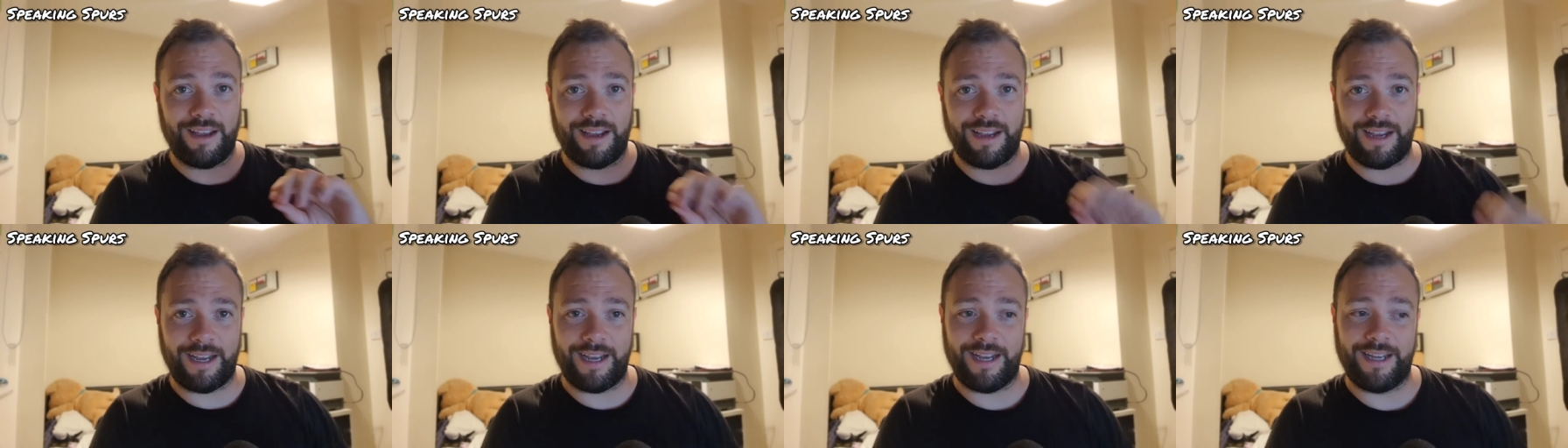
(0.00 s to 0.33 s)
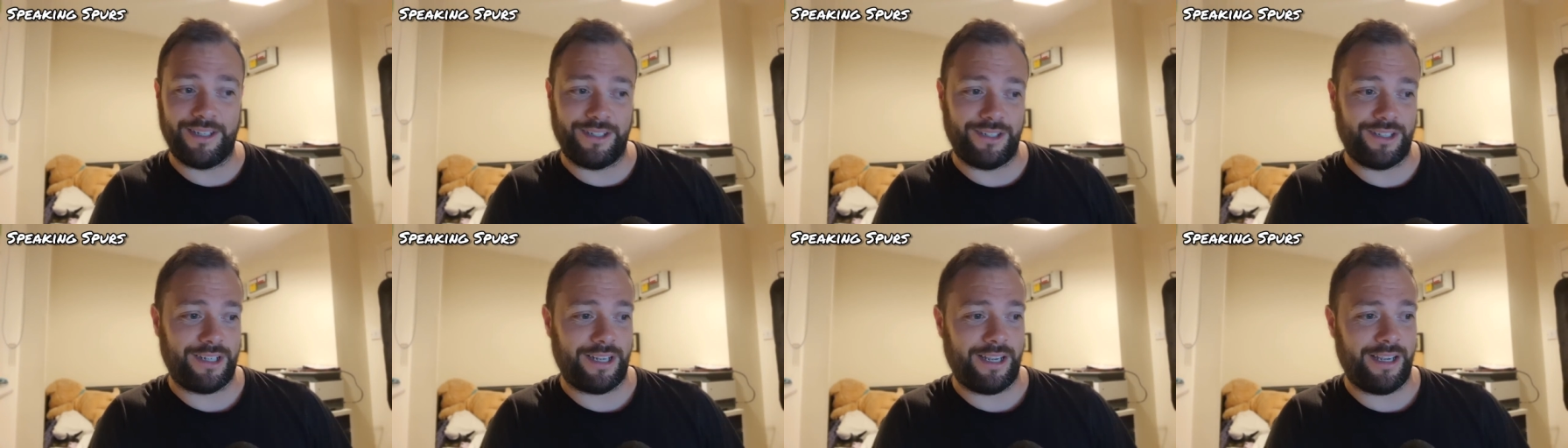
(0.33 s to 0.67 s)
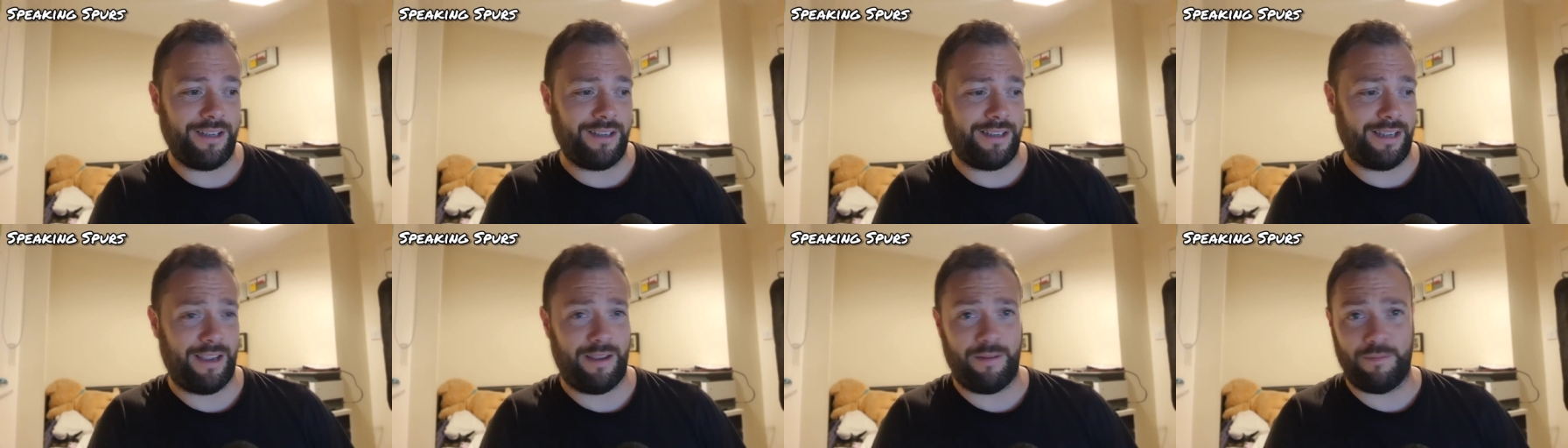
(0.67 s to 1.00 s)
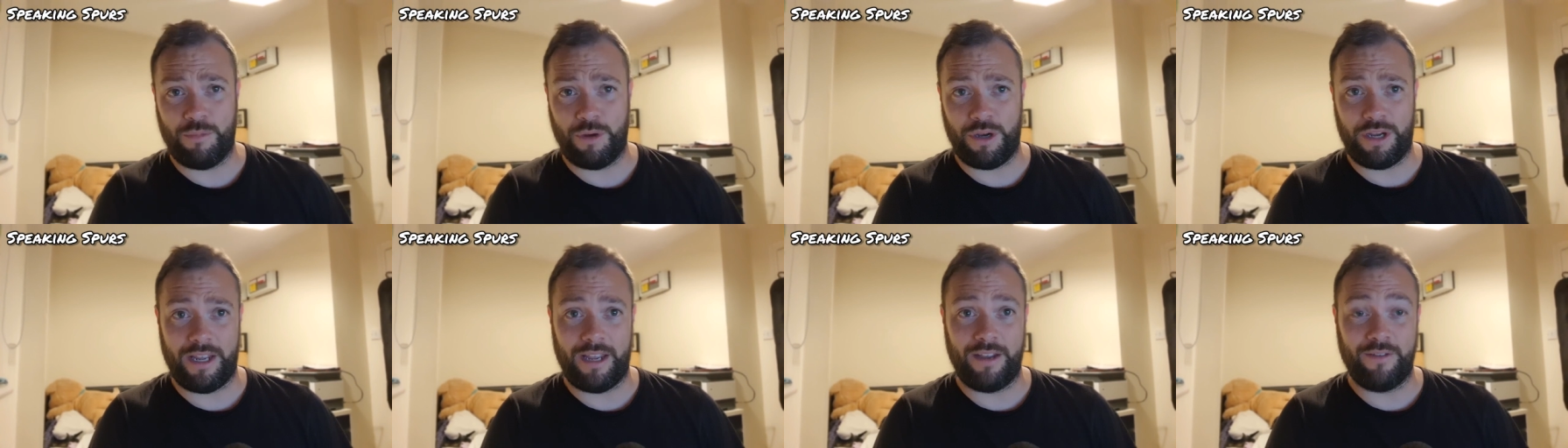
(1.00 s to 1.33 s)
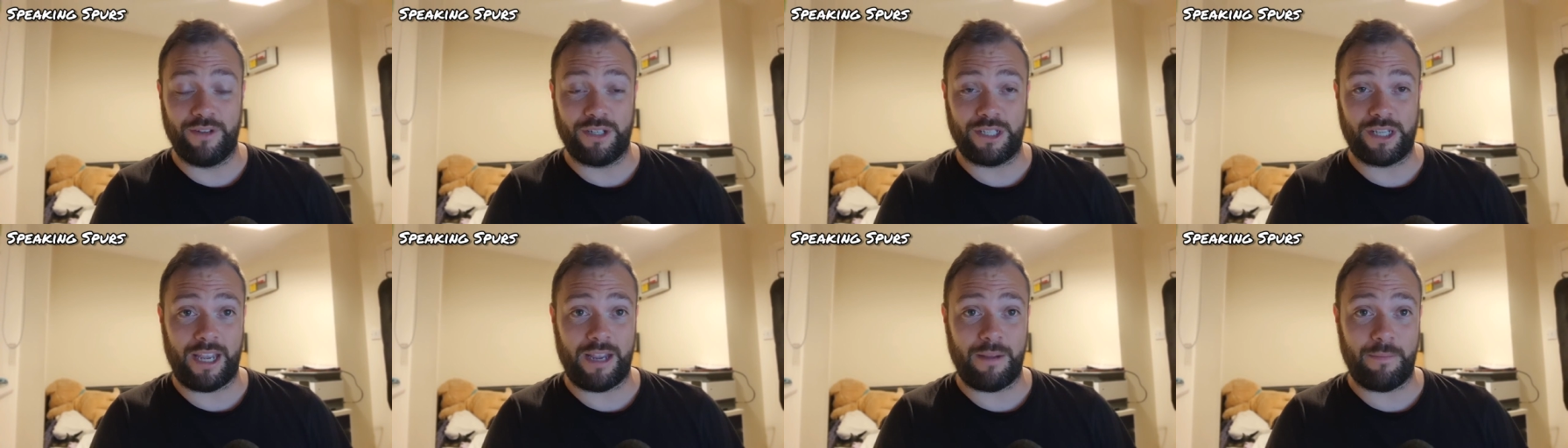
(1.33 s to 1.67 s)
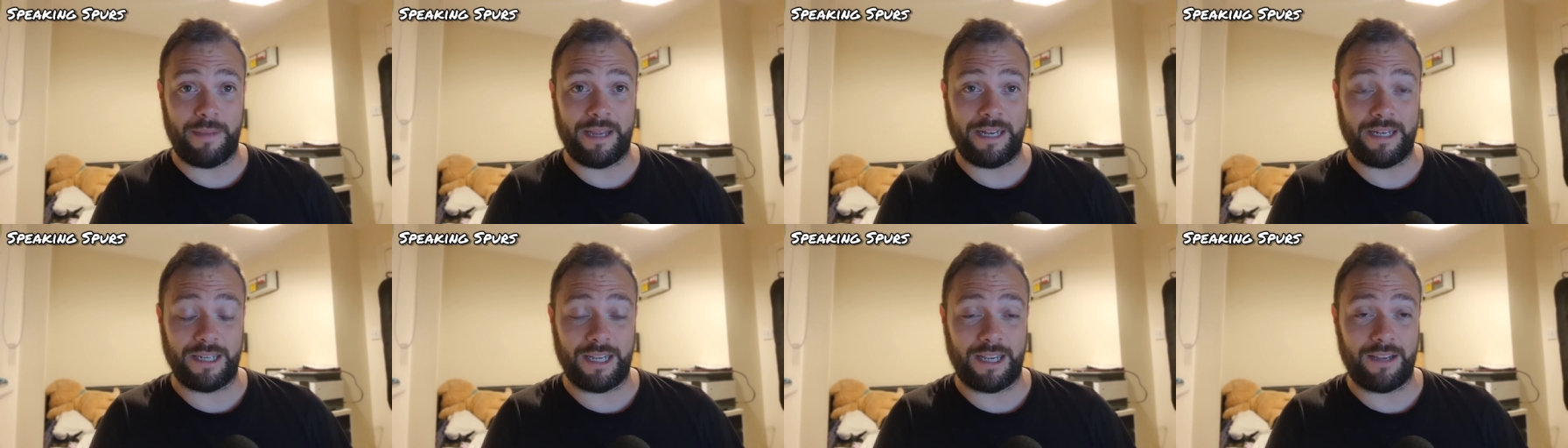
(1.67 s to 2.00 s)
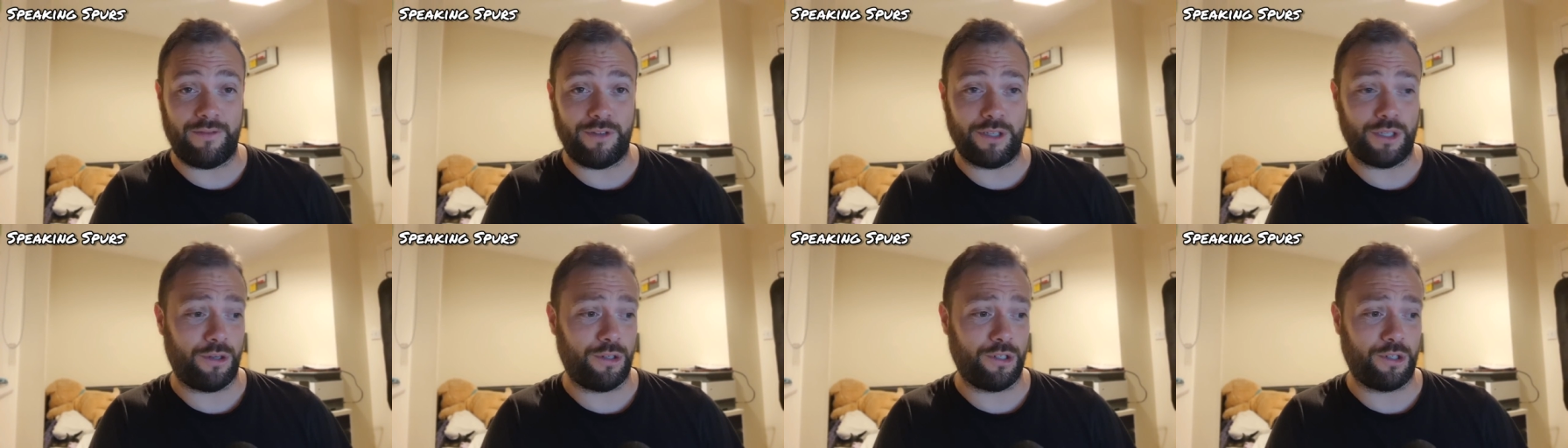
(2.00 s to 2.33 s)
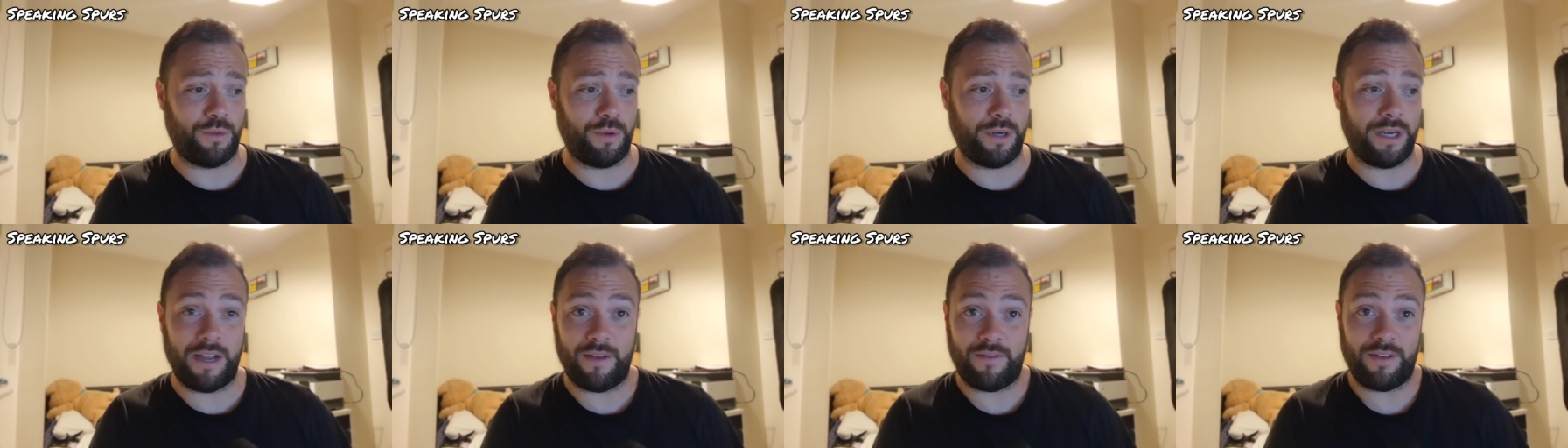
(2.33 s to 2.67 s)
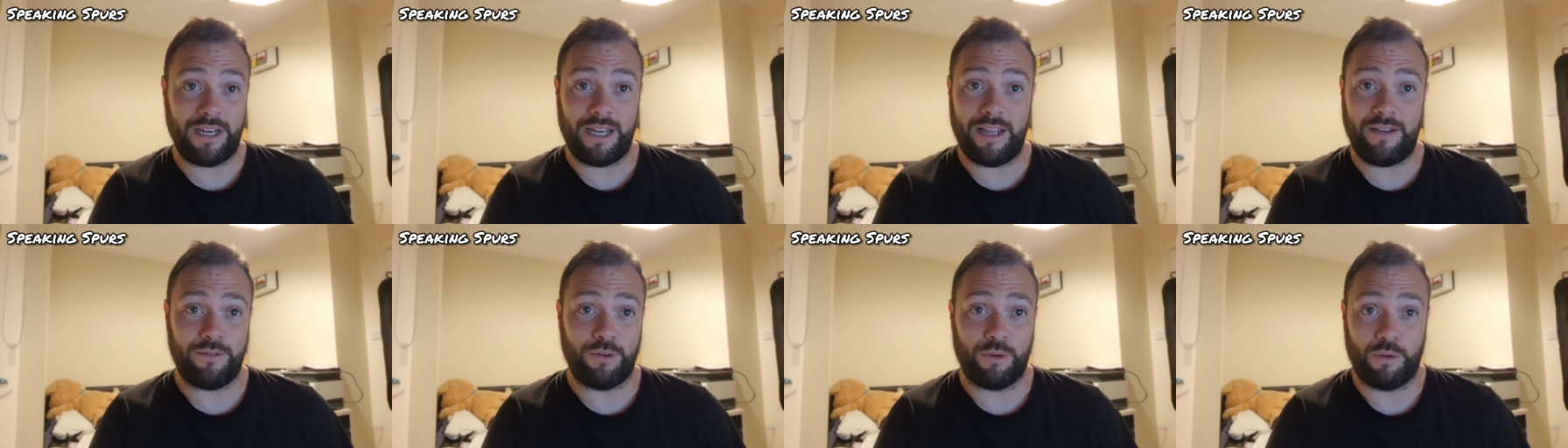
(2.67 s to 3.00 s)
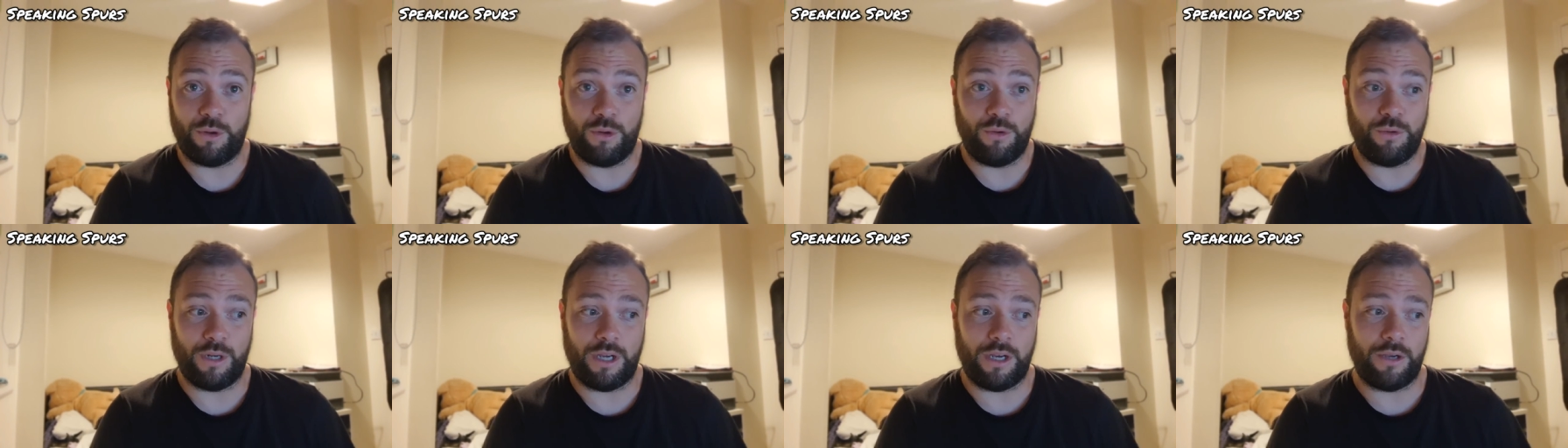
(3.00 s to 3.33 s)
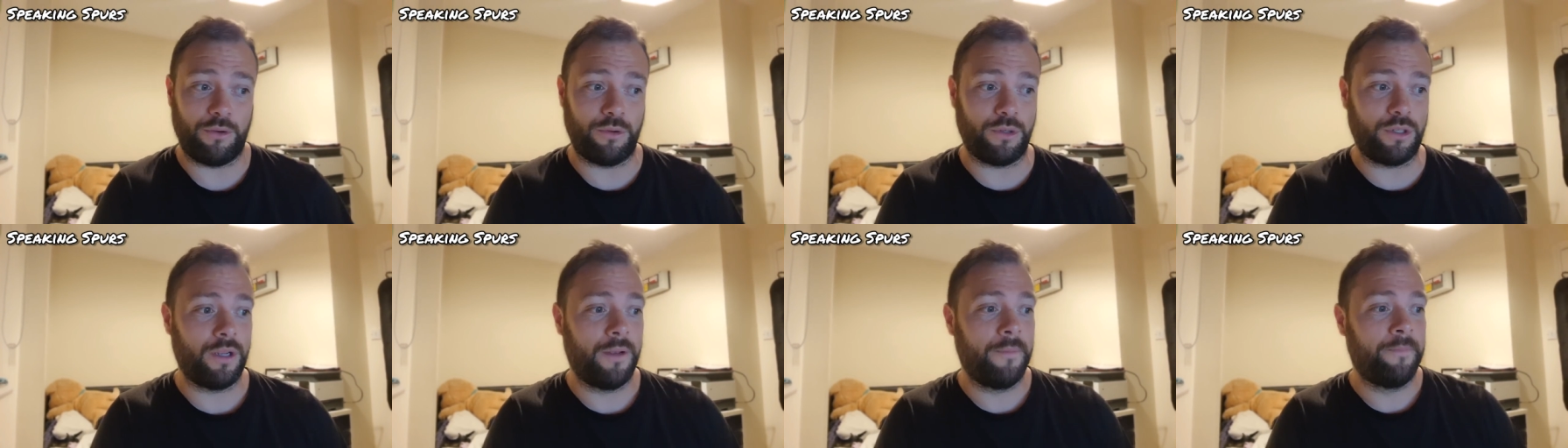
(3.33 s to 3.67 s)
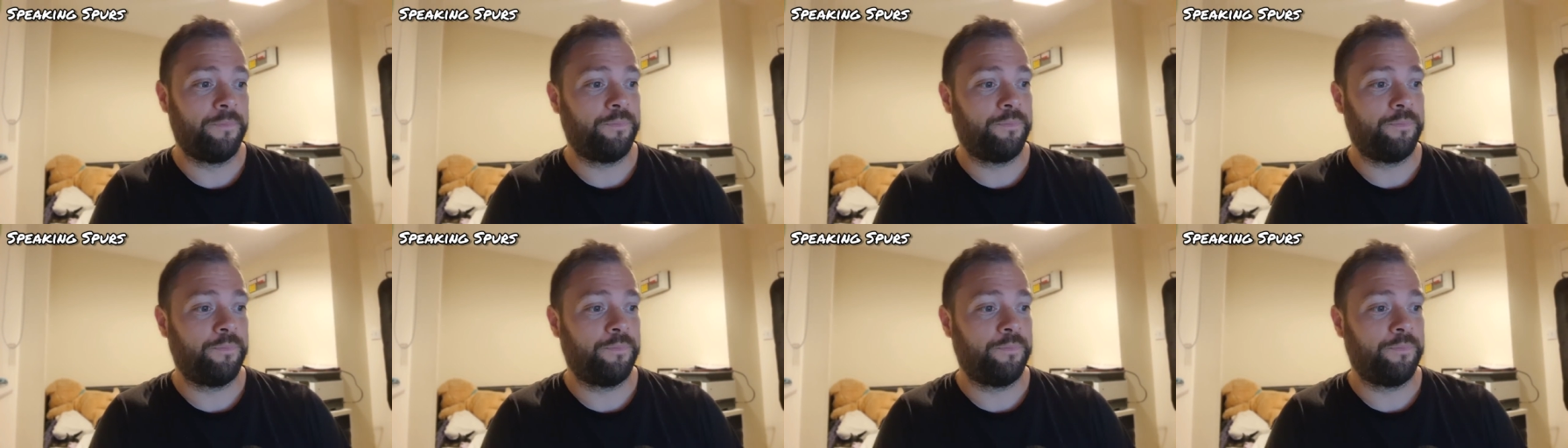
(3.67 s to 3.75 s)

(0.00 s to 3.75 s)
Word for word: And it, it might even take Ben Davies onto another level. Who knows?